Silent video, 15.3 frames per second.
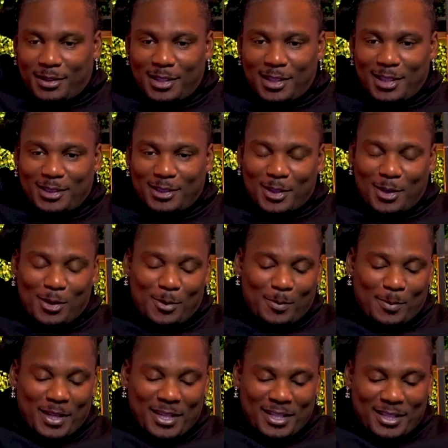Yes, sir,
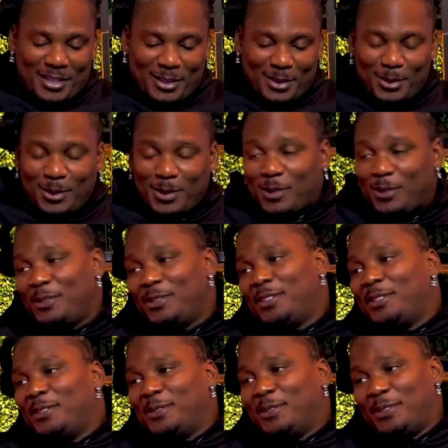man. You know,
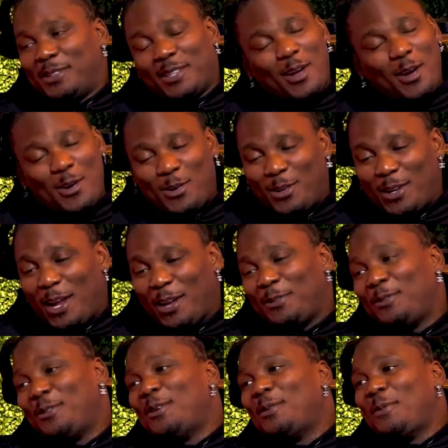whole lot of
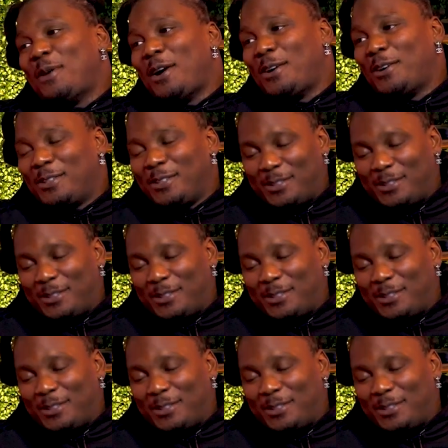football,